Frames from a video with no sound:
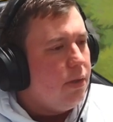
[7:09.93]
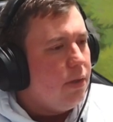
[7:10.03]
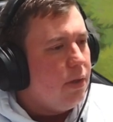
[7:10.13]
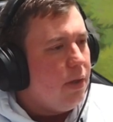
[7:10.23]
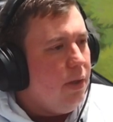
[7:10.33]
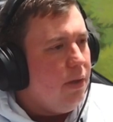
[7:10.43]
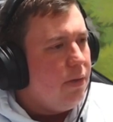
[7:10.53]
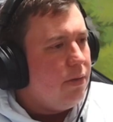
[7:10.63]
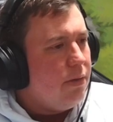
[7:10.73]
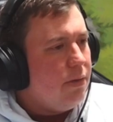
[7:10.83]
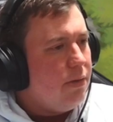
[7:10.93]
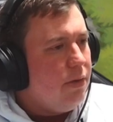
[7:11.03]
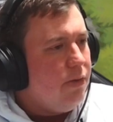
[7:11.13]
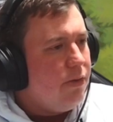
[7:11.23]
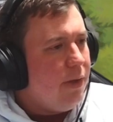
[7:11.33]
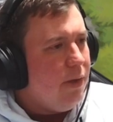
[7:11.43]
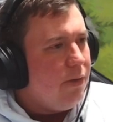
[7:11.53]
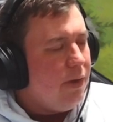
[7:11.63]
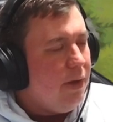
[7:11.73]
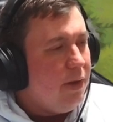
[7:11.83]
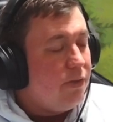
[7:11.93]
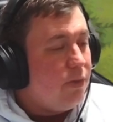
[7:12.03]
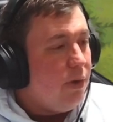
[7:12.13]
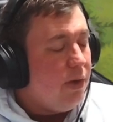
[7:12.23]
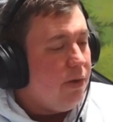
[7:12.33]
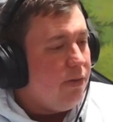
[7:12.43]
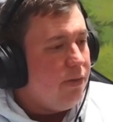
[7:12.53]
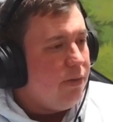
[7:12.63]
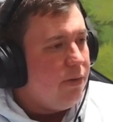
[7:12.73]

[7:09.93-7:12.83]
Okay. Using that on Dennick is quite nice.